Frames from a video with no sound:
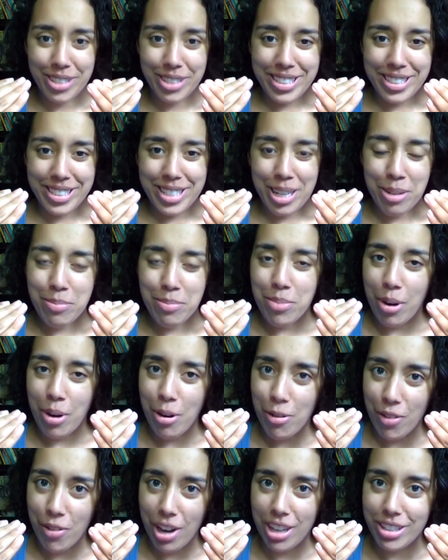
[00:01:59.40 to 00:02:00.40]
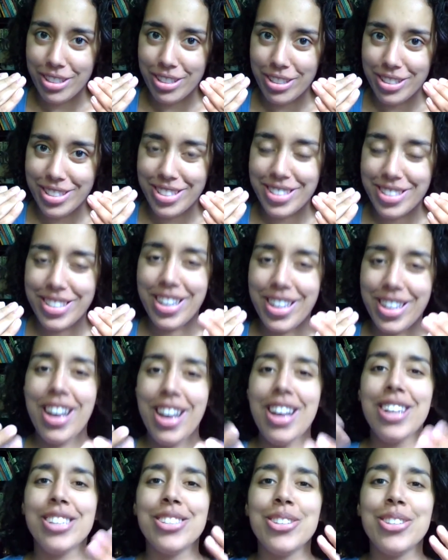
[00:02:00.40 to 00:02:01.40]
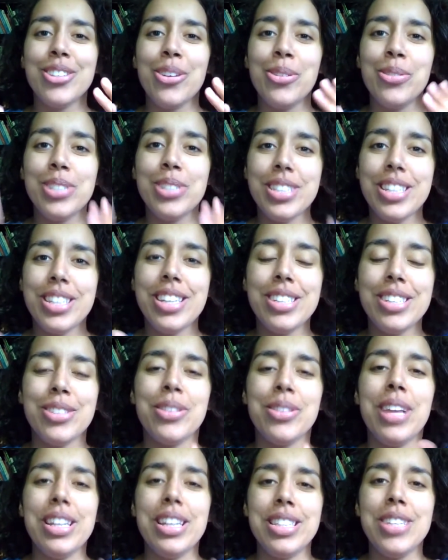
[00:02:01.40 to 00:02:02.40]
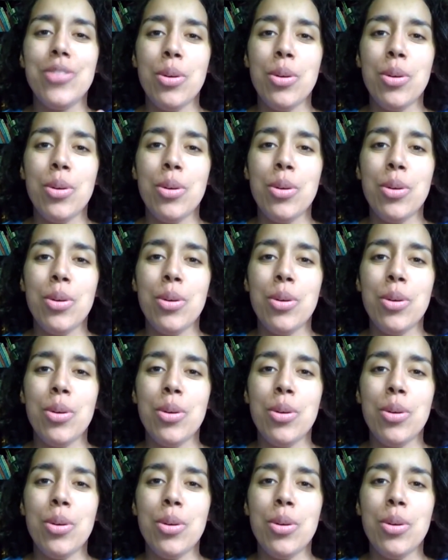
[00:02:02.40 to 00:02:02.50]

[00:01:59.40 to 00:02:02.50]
LinkedIn profiles. So see, so that's